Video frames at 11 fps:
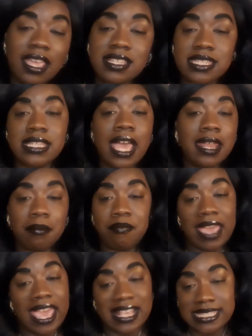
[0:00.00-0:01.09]
it's not a
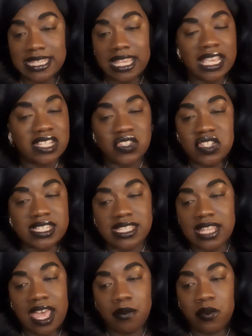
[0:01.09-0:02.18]
bad scent. It's just
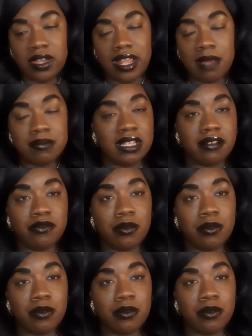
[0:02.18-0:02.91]
not what I'm looking